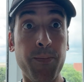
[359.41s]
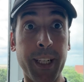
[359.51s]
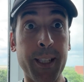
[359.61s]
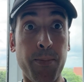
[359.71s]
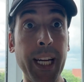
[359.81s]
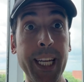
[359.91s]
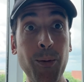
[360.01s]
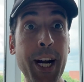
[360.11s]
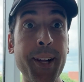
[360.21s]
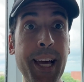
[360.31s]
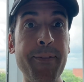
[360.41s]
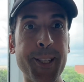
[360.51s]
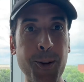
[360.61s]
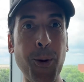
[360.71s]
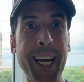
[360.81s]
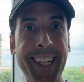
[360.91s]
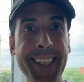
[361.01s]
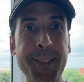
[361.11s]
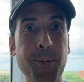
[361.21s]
explain why your life is the way it is,